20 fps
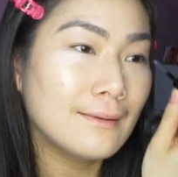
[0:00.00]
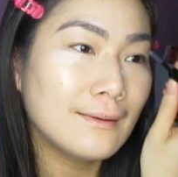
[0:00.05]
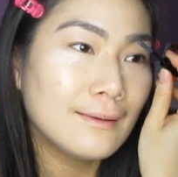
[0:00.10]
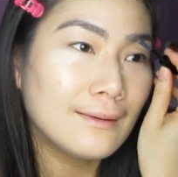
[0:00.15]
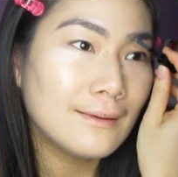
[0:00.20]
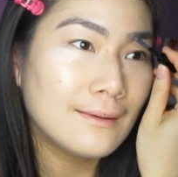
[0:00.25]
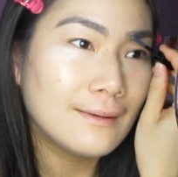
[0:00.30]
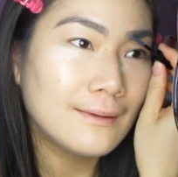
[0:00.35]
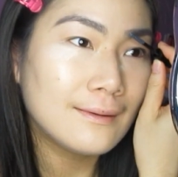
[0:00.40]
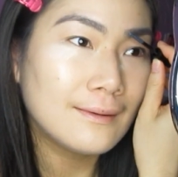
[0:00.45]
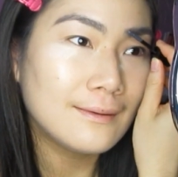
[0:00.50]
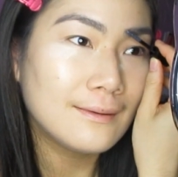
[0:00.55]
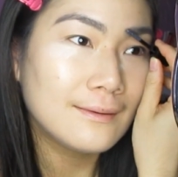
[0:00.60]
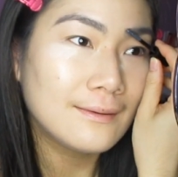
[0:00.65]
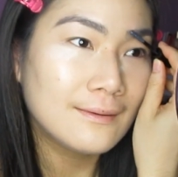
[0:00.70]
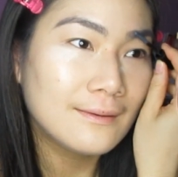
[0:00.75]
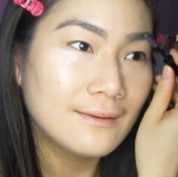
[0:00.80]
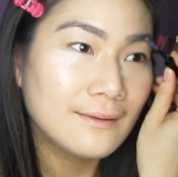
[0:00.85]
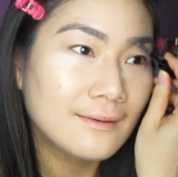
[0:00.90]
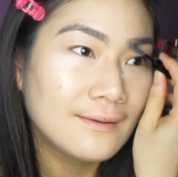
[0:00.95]
I
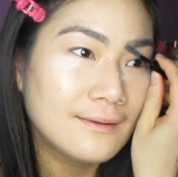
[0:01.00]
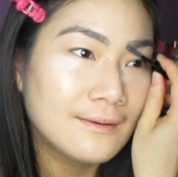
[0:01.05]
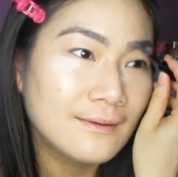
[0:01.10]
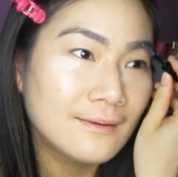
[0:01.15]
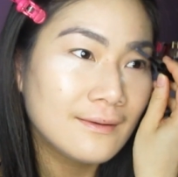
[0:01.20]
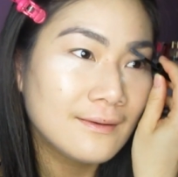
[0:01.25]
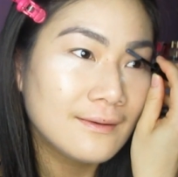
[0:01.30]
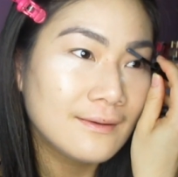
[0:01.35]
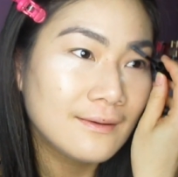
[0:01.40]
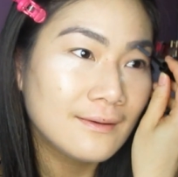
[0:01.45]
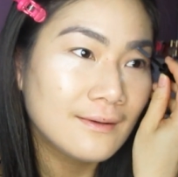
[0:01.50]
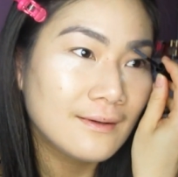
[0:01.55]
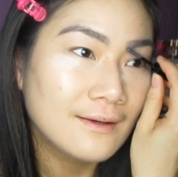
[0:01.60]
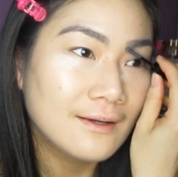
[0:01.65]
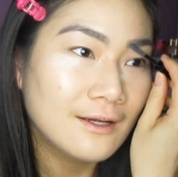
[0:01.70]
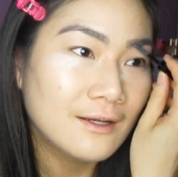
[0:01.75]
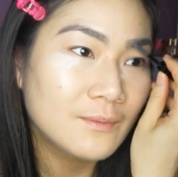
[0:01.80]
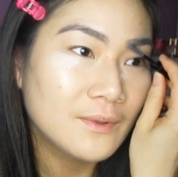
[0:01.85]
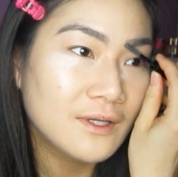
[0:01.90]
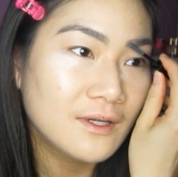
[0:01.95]

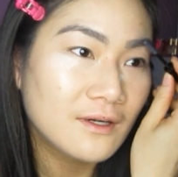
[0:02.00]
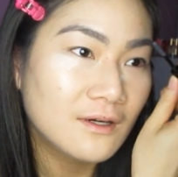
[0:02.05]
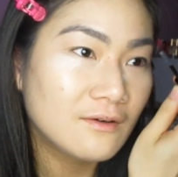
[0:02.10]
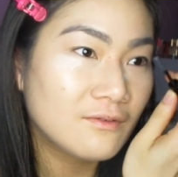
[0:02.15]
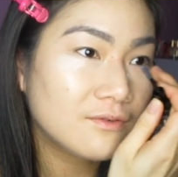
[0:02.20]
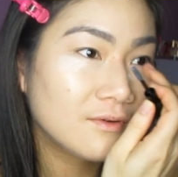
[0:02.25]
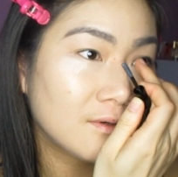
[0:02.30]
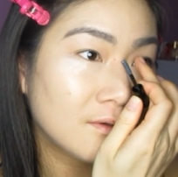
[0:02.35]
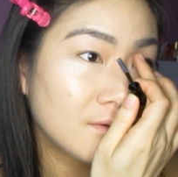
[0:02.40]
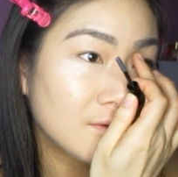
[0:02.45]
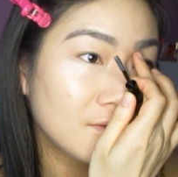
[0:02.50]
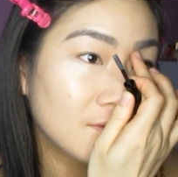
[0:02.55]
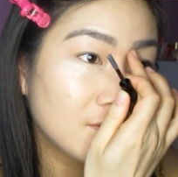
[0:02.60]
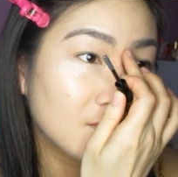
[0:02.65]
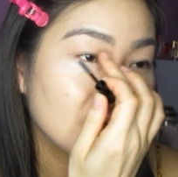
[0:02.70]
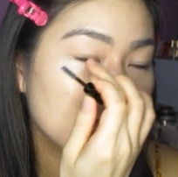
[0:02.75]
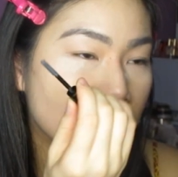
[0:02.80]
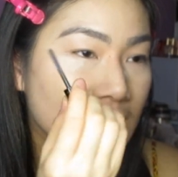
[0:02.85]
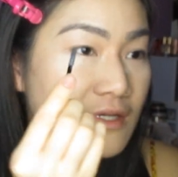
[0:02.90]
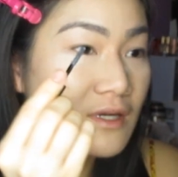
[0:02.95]
gotta be careful
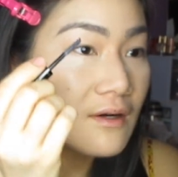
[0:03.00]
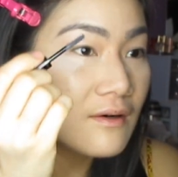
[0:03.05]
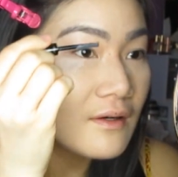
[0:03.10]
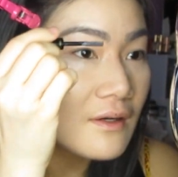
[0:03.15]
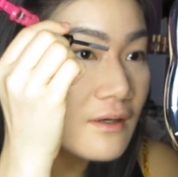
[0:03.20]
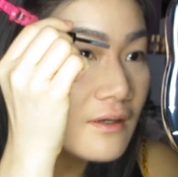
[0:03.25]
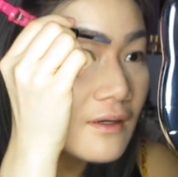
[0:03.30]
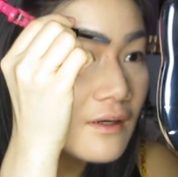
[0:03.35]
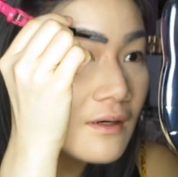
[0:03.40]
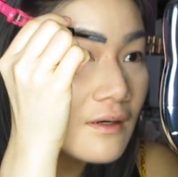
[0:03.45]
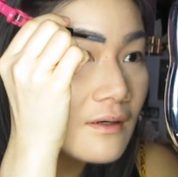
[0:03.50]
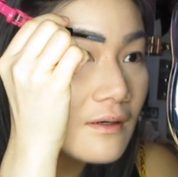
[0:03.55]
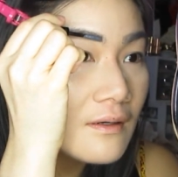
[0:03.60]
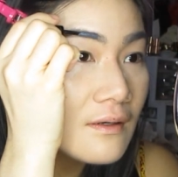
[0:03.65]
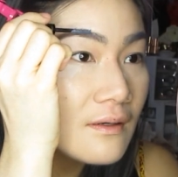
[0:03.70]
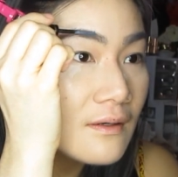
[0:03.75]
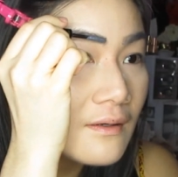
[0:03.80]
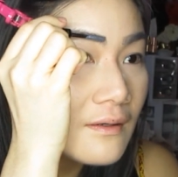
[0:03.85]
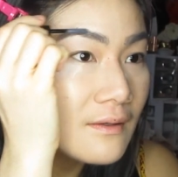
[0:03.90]
on this area here.